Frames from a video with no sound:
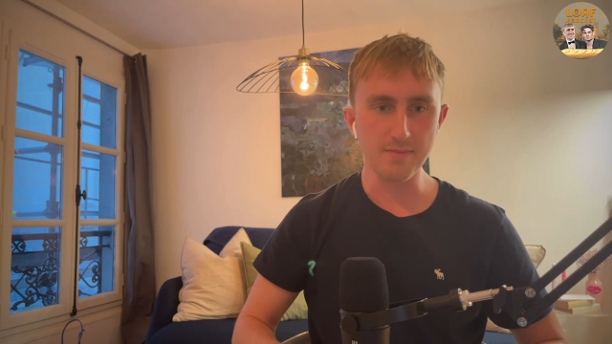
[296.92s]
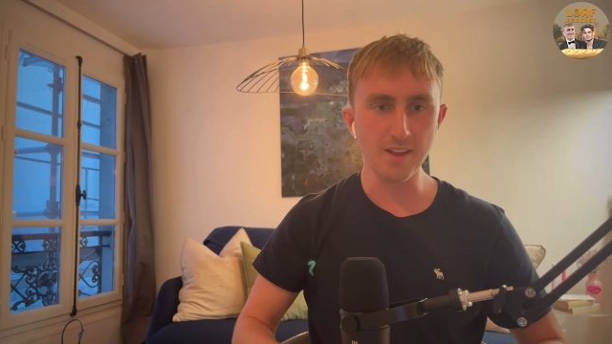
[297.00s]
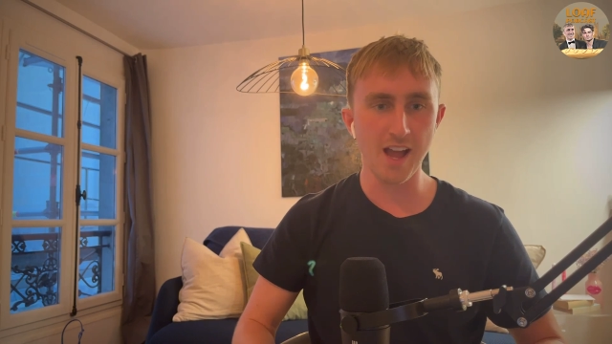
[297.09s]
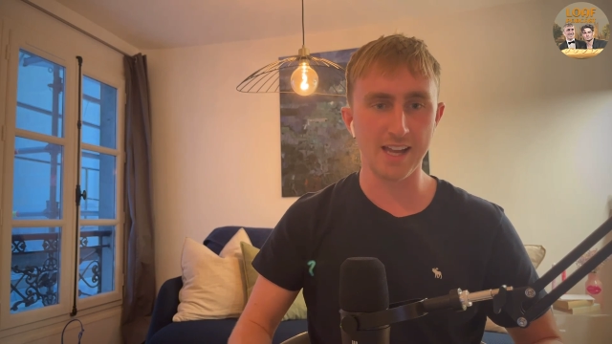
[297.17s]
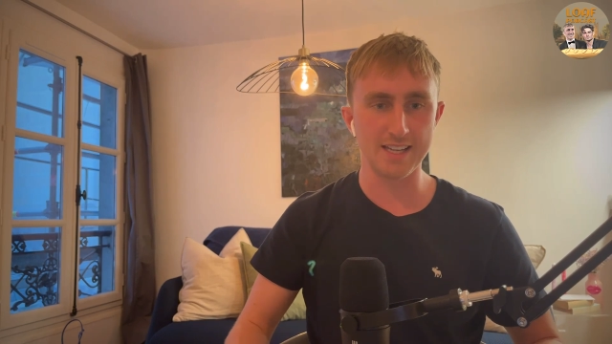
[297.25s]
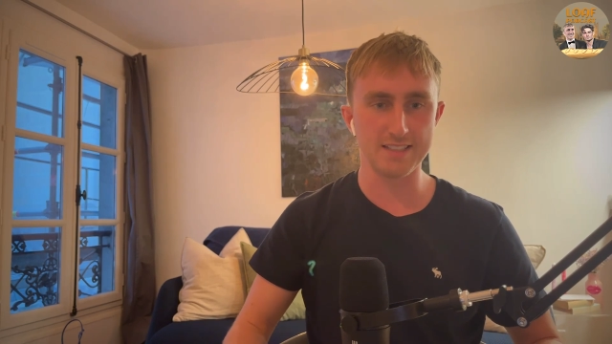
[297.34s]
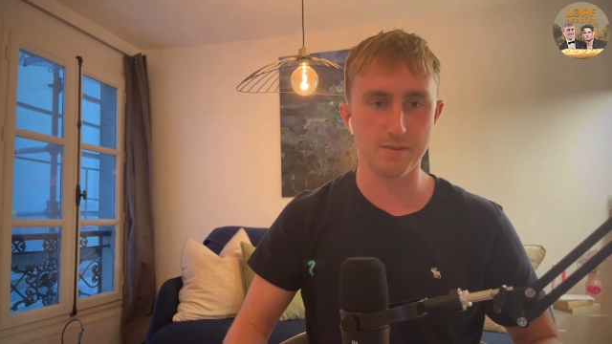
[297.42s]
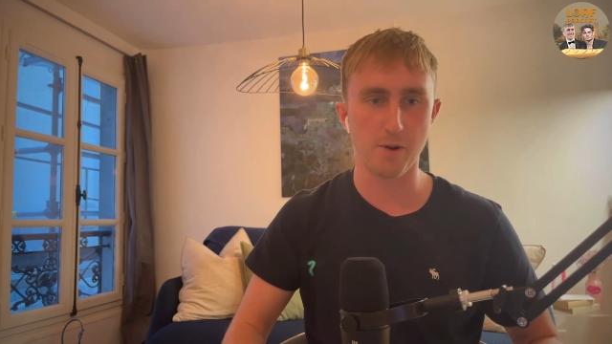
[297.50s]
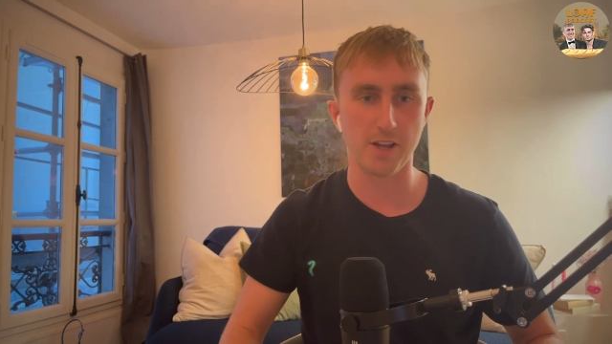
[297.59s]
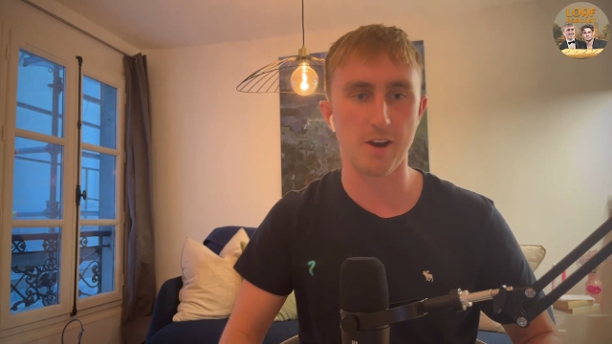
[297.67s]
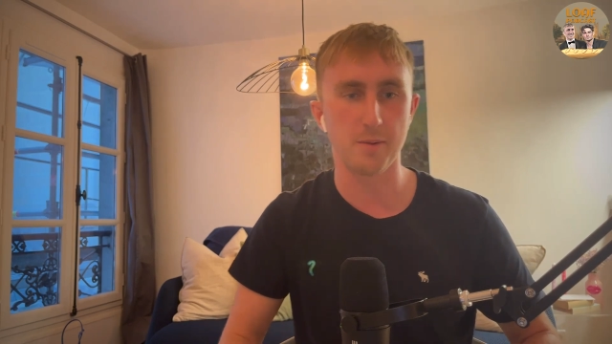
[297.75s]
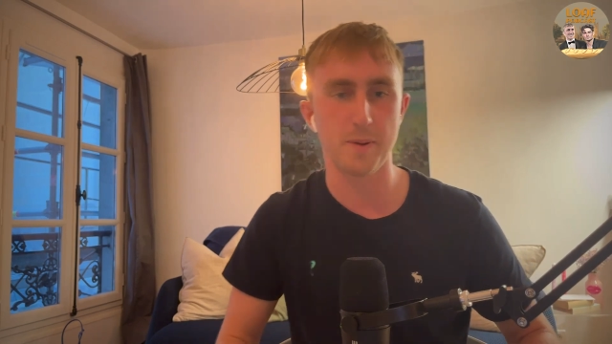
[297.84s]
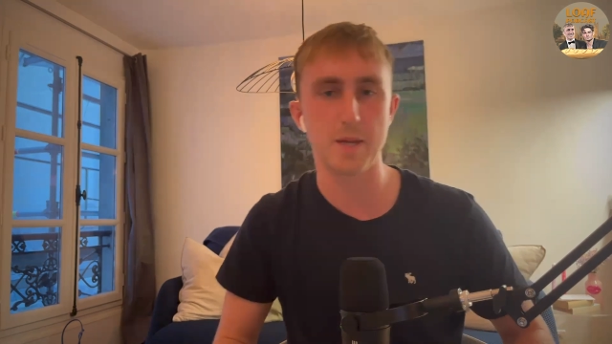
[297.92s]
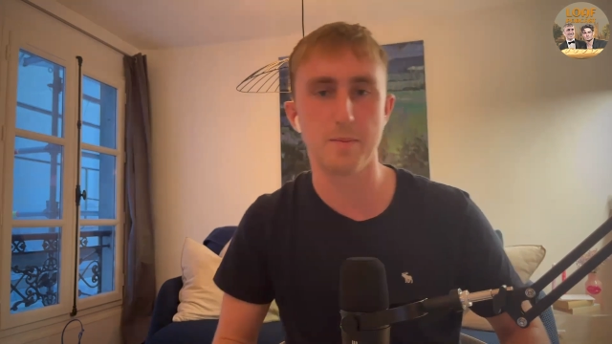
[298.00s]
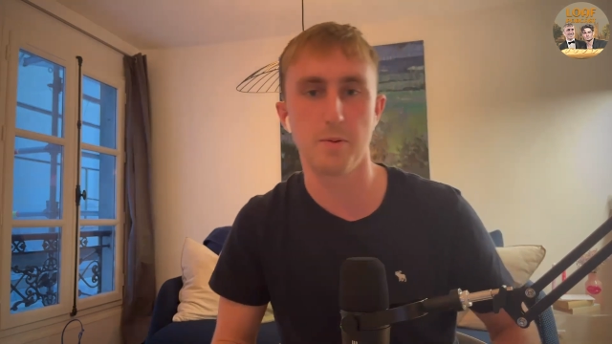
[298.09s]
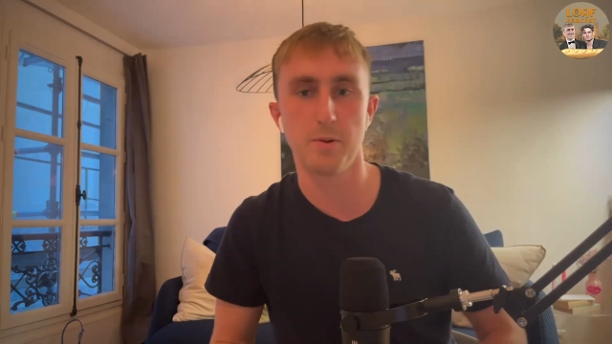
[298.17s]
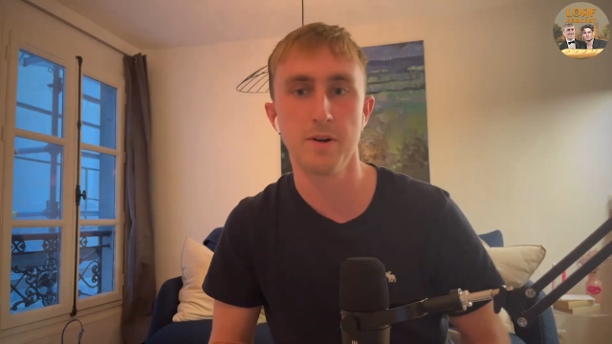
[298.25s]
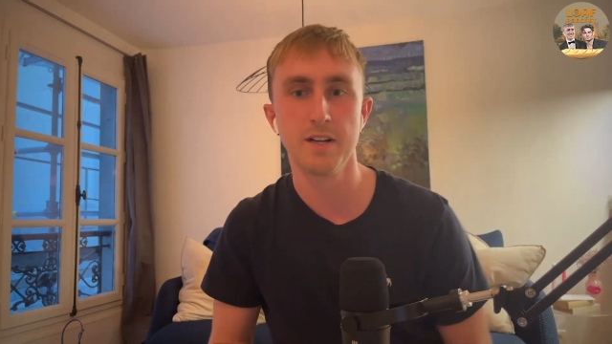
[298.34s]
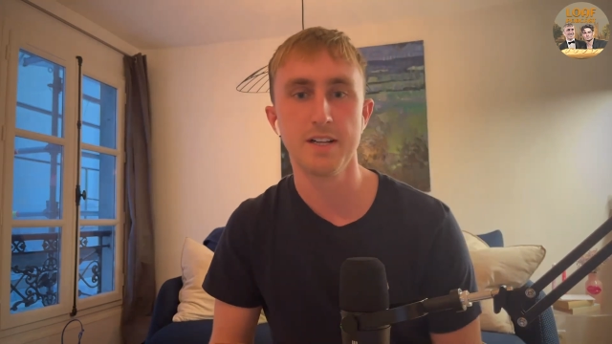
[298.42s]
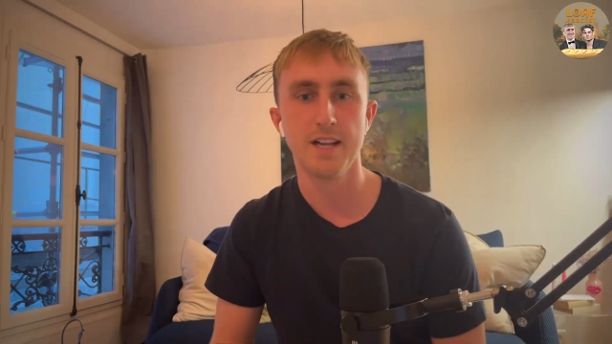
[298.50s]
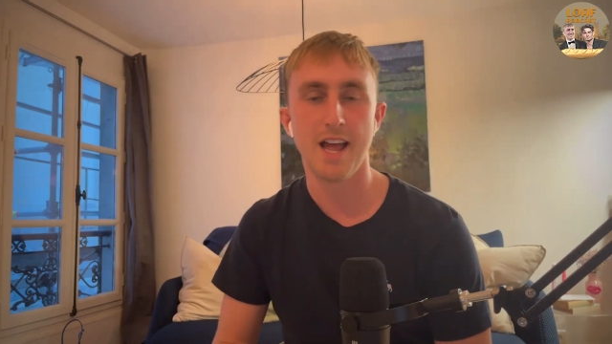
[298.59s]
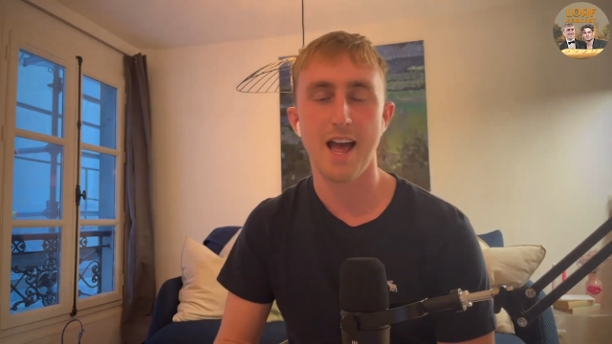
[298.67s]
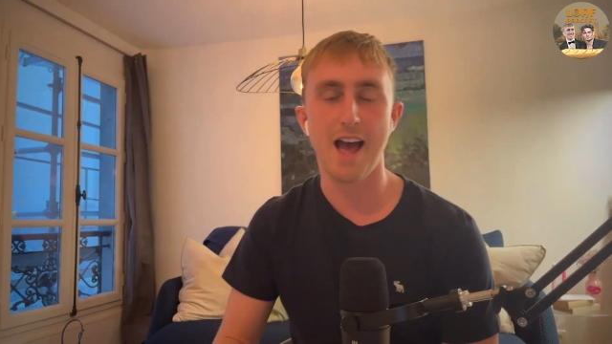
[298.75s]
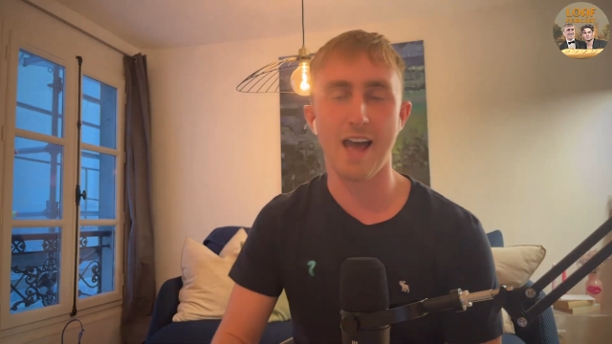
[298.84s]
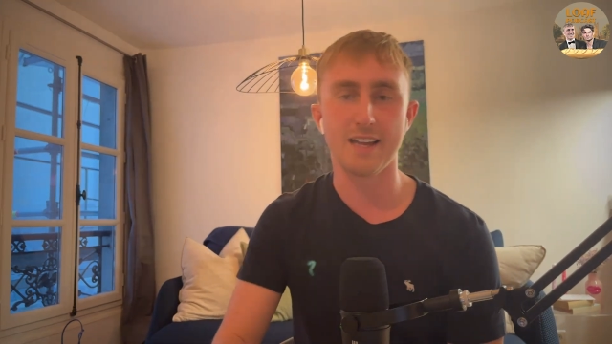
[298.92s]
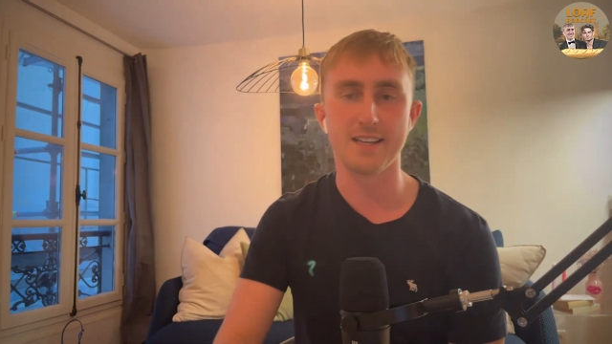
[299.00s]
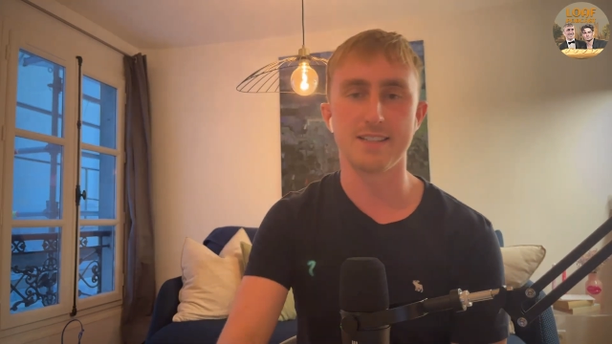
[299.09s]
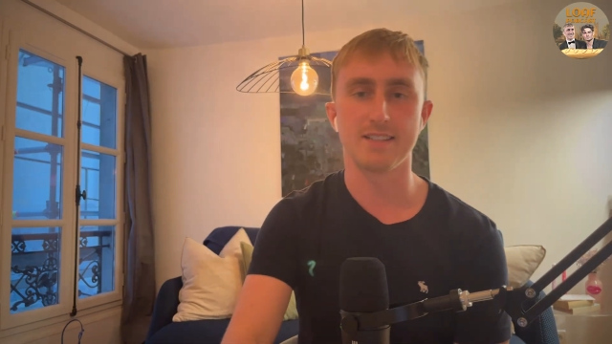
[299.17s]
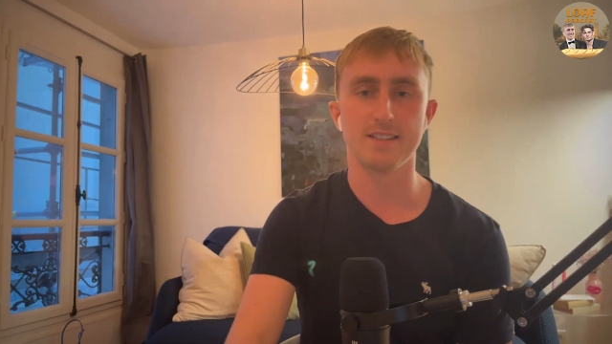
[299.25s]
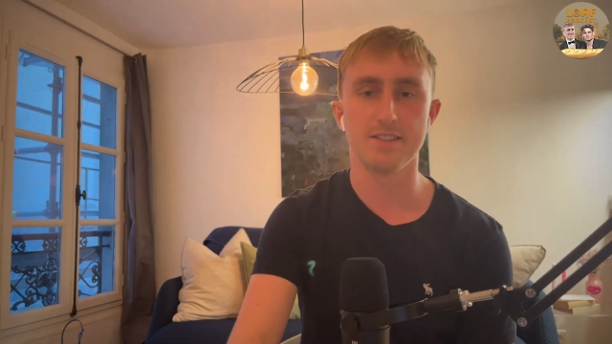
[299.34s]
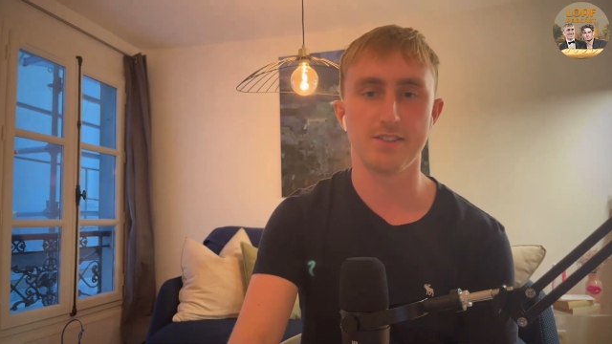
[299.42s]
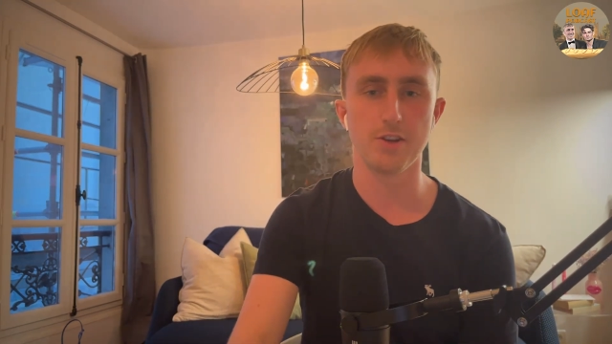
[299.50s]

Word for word: at least among young people. And mm.